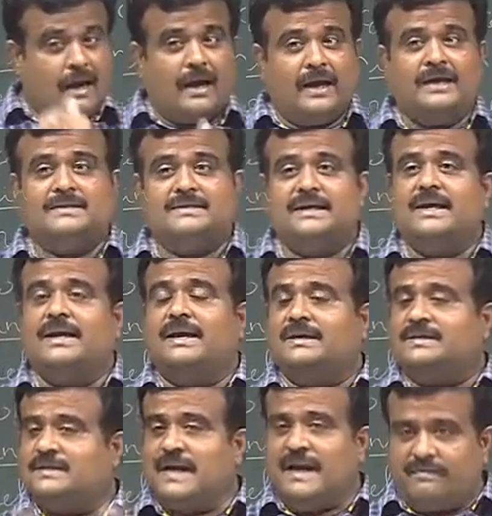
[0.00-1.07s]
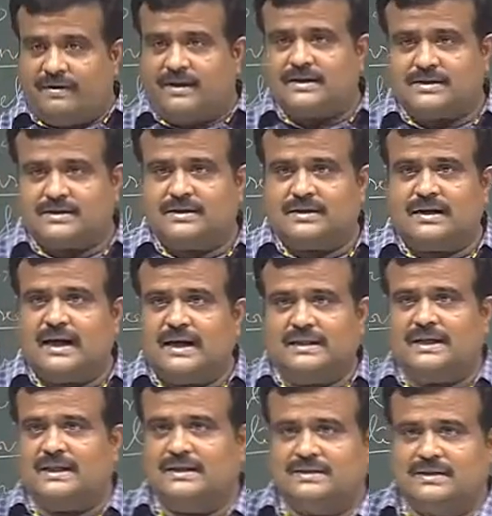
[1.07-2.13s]
it's a average
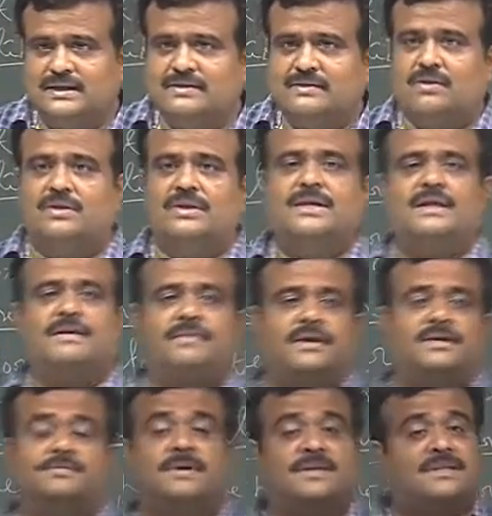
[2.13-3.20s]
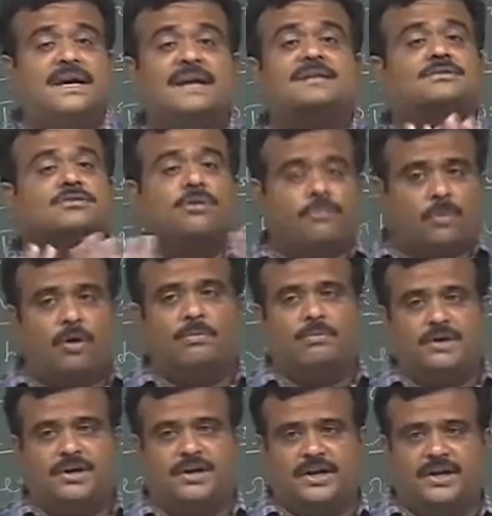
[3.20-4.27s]
analysis on an average, but there is no
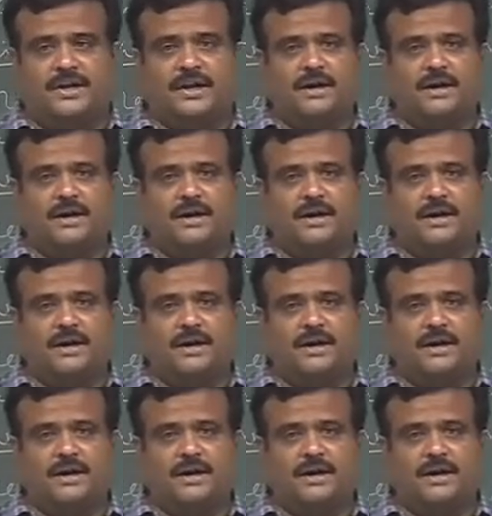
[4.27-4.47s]
probability.